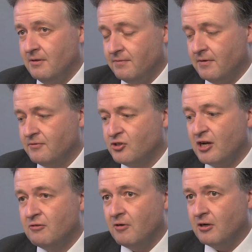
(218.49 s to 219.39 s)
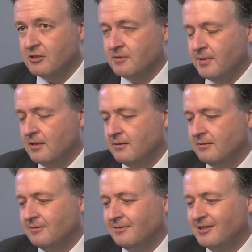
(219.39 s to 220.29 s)
of, of shale rocks uh,
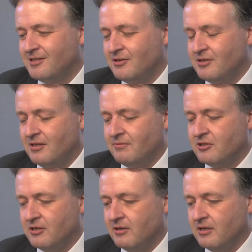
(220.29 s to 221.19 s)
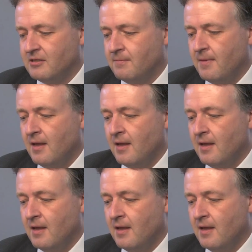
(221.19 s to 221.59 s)
associated with shale gas.